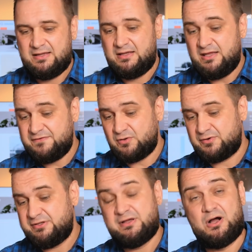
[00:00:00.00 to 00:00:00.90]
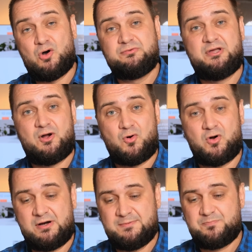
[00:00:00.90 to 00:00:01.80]
If you already own the
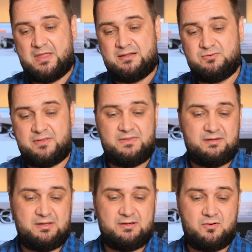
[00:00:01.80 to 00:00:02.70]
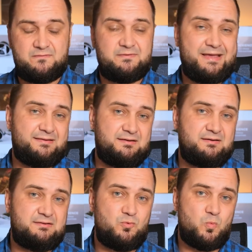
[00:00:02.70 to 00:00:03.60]
OR and you're thinking of
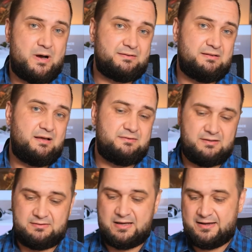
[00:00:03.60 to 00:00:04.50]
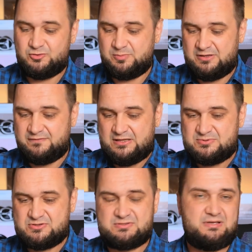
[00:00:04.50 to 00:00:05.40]
getting the WANDLA, then I do believe
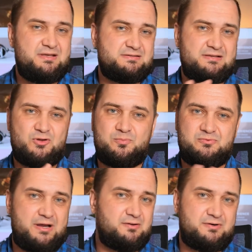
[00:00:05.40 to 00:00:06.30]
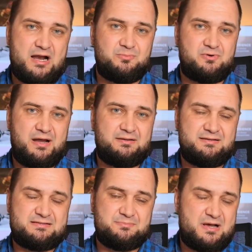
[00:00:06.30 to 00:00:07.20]
HYPSOS is a no-brainer upgrade,
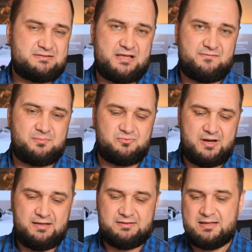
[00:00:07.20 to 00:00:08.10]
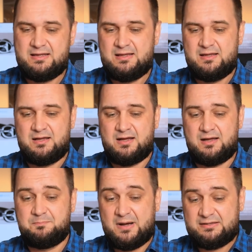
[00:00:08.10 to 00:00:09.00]
it's a must-have upgrade.
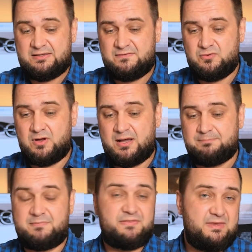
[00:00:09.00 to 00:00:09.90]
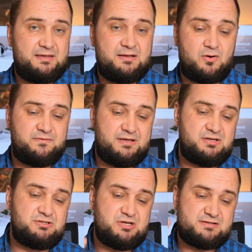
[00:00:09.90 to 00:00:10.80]
But if you are thinking of
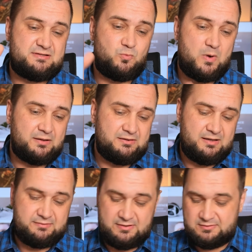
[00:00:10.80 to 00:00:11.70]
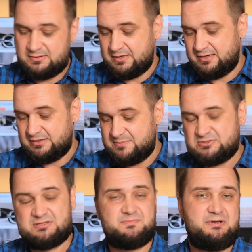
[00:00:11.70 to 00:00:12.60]
getting just the WANDLA, then
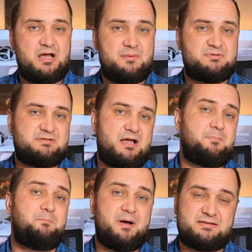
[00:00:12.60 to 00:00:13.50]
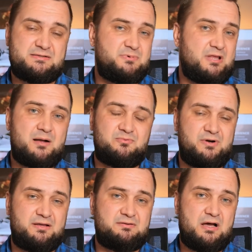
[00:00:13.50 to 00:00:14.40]
HYPSOS becomes a possible
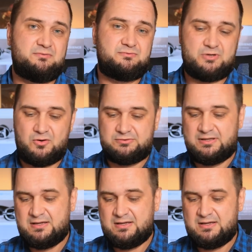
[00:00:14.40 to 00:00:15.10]
upgrade down the road.